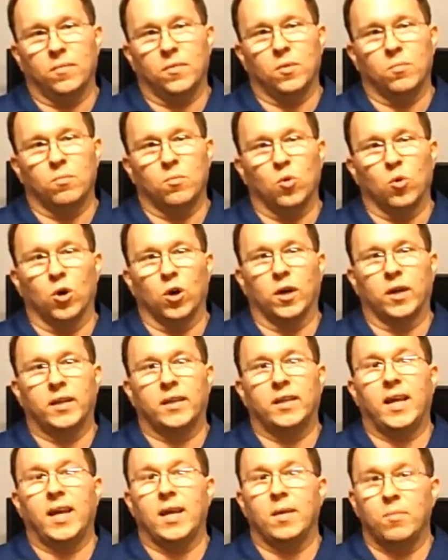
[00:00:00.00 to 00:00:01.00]
the more
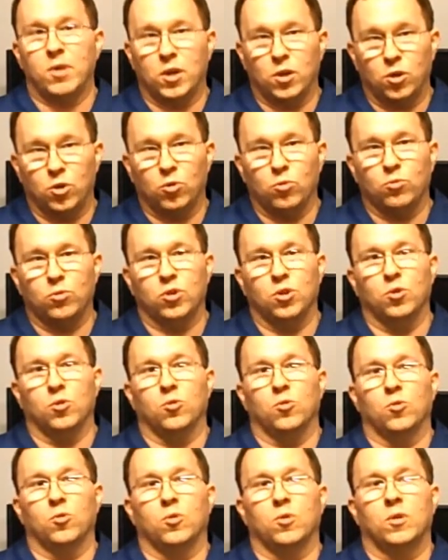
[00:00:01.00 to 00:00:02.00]
gaming you
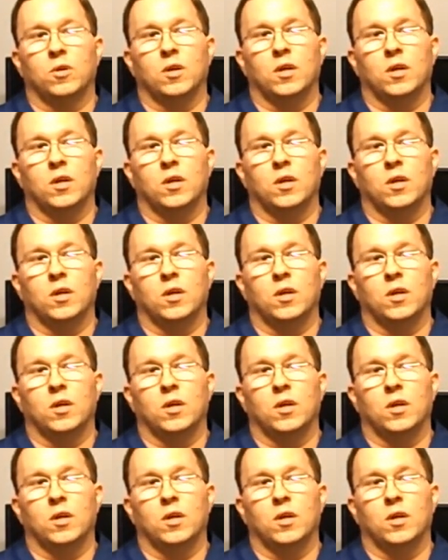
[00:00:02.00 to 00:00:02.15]
do,